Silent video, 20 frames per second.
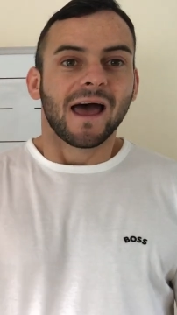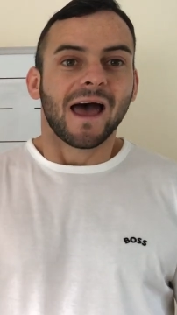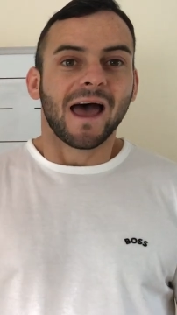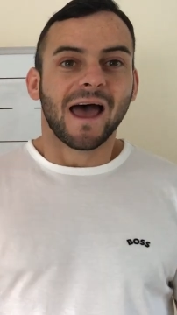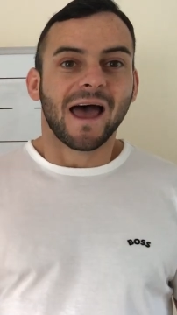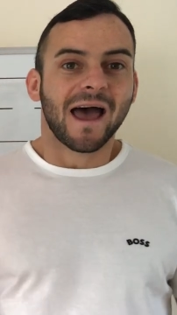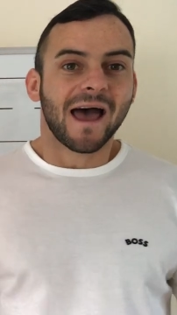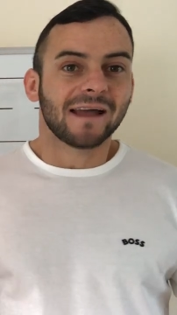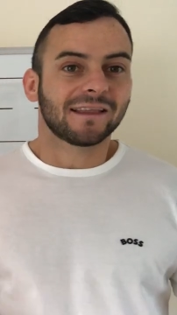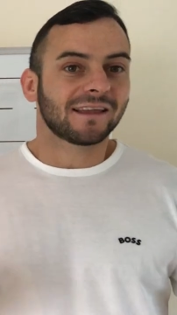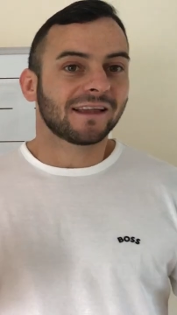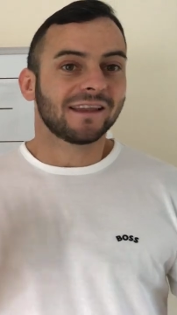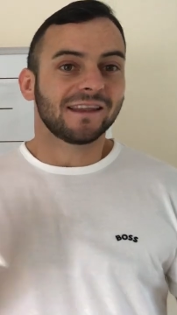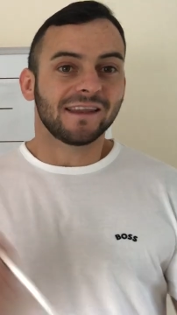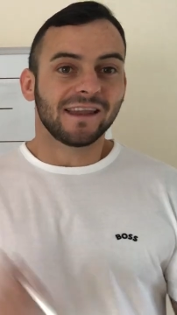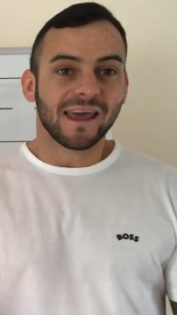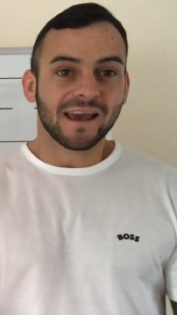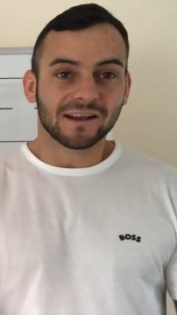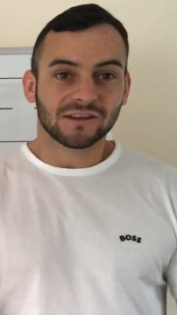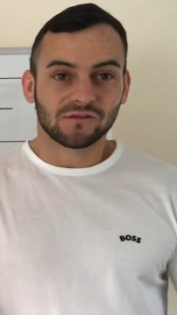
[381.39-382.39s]
Uh, the
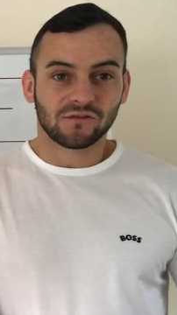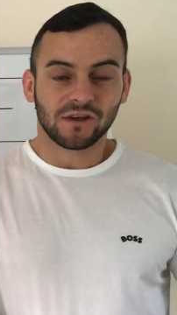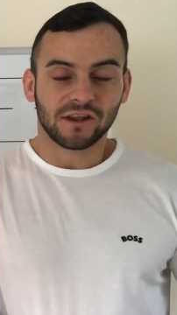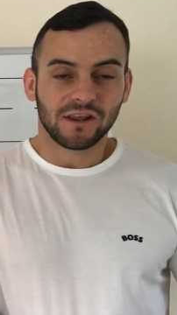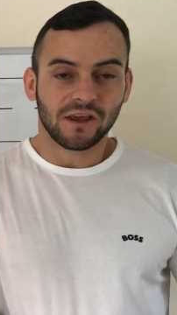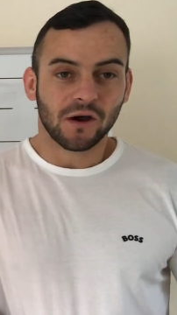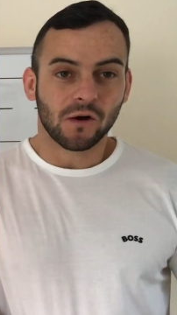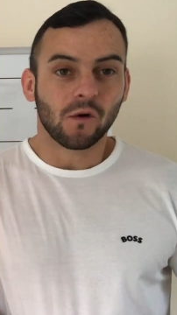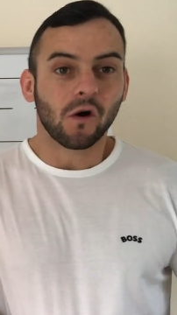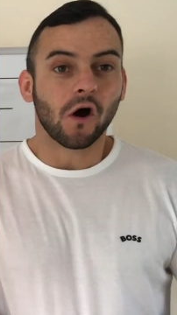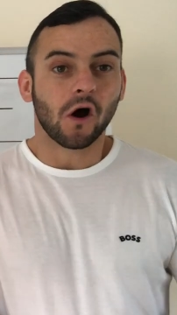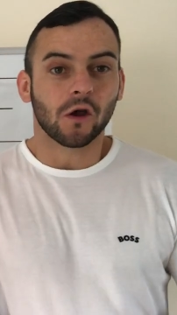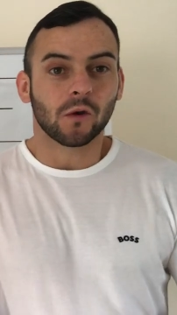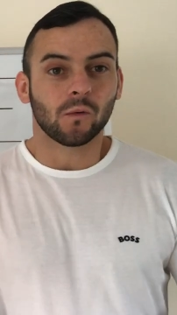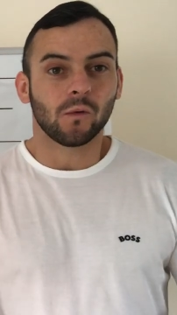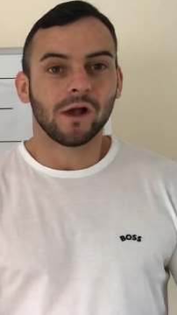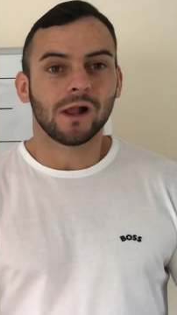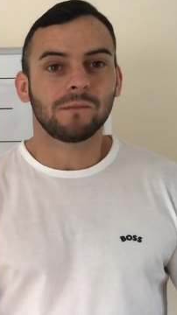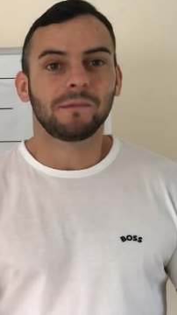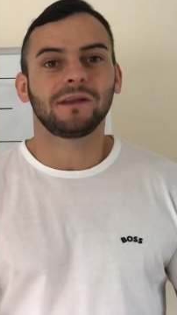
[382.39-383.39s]
next video I
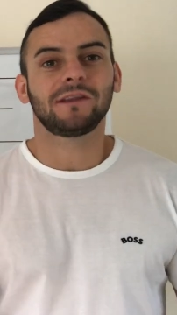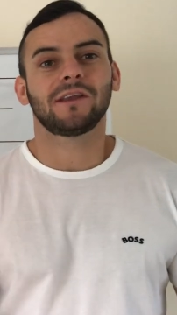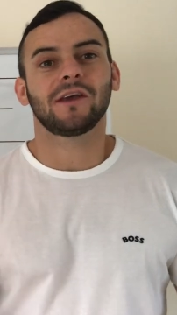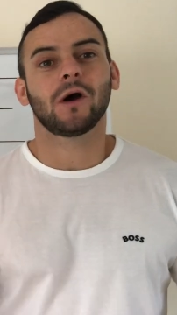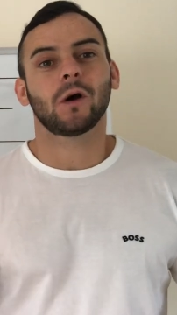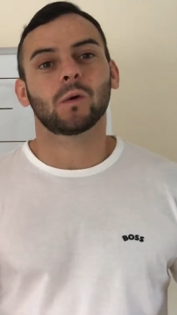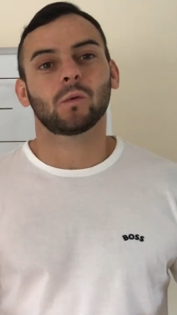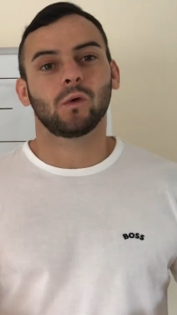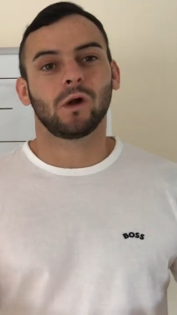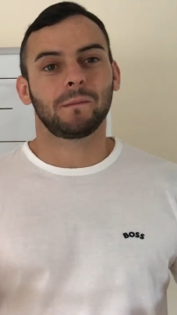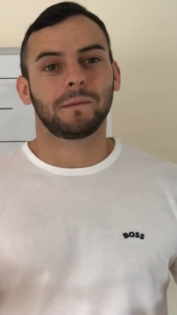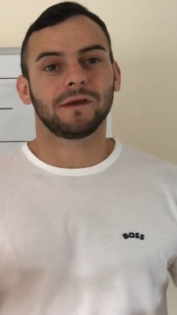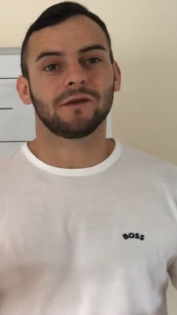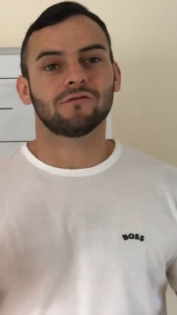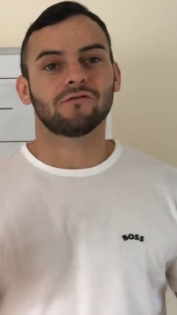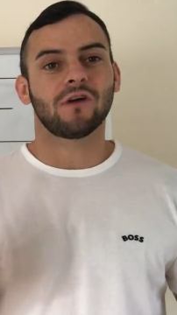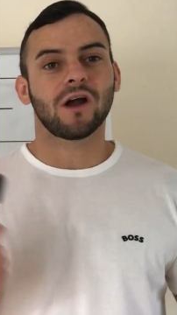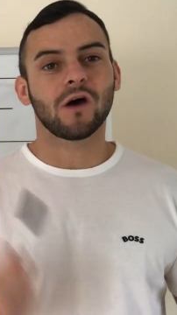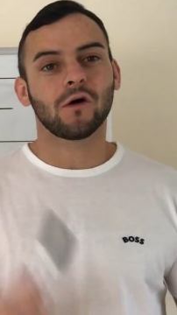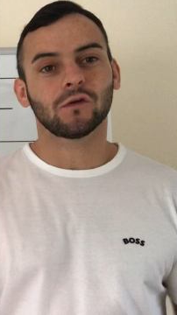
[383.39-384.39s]
will be doing will be
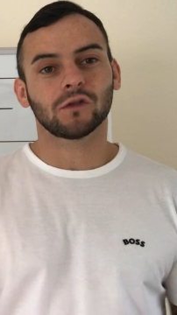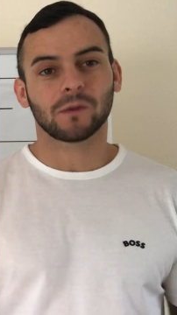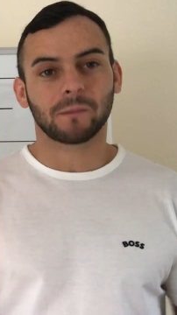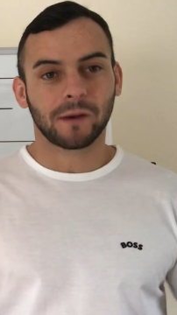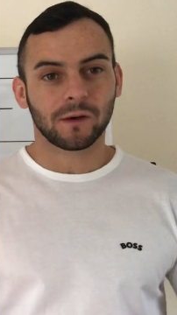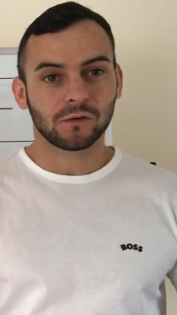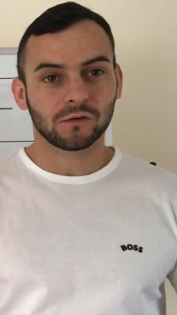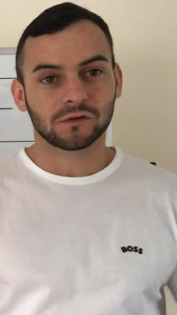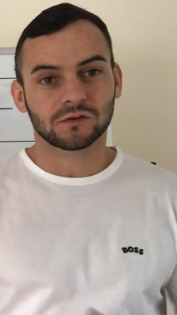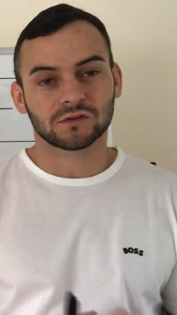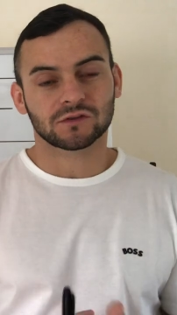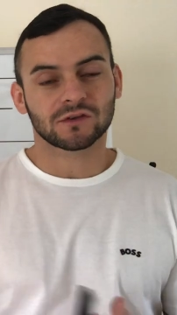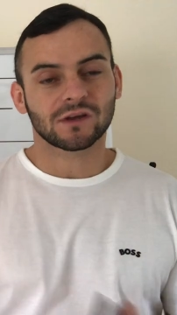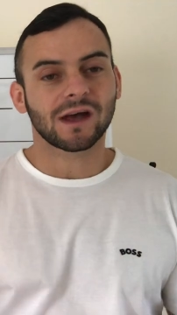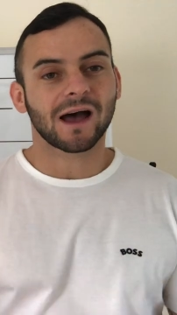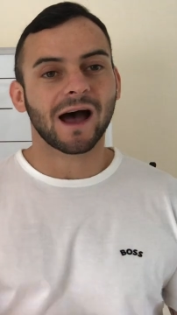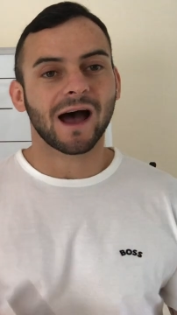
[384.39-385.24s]
roundabouts